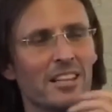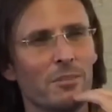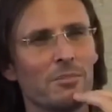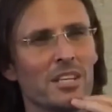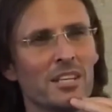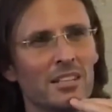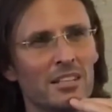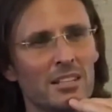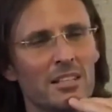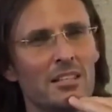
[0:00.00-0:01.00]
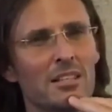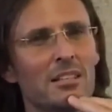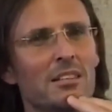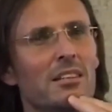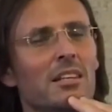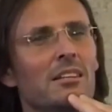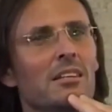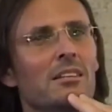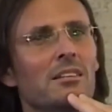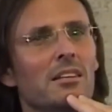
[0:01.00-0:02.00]
the same thing, and
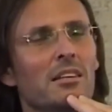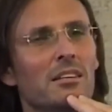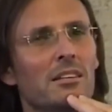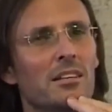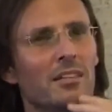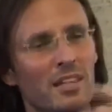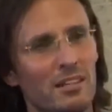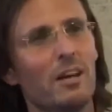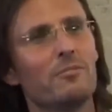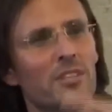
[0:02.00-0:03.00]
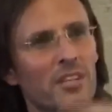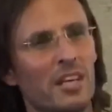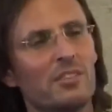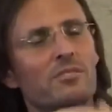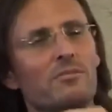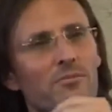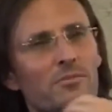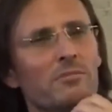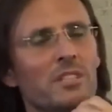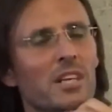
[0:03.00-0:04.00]
then over the next
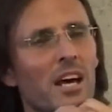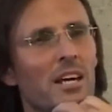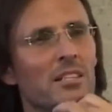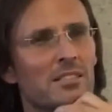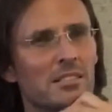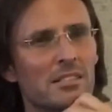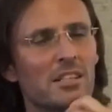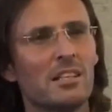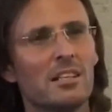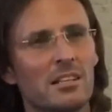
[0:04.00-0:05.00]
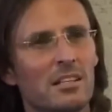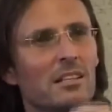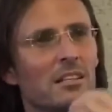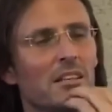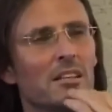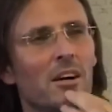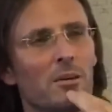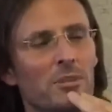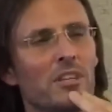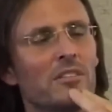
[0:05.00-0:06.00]
50 days,
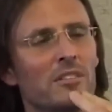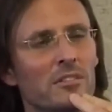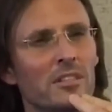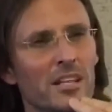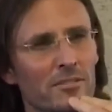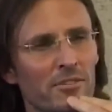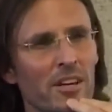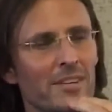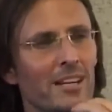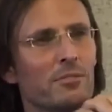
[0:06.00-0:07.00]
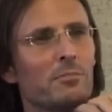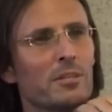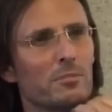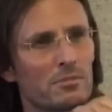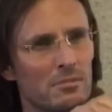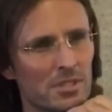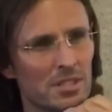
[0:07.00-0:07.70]
I appeared to nearly 500 people,